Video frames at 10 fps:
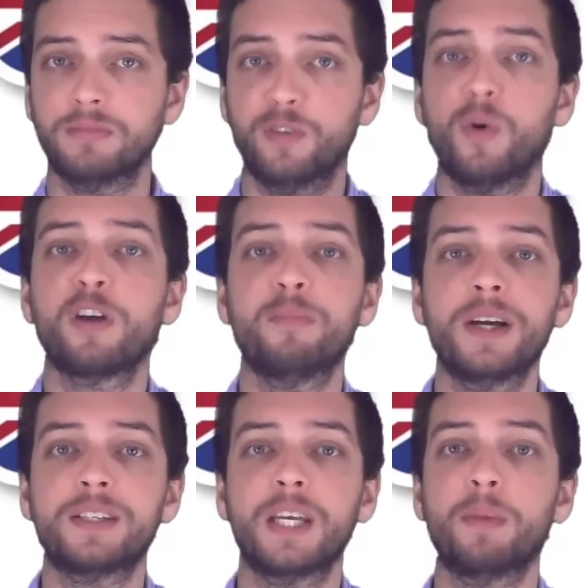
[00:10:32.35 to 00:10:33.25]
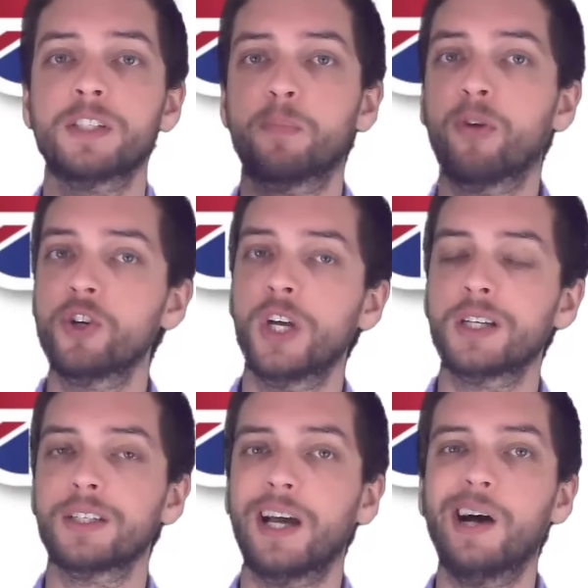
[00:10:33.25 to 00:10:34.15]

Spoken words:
If one of my team has a project,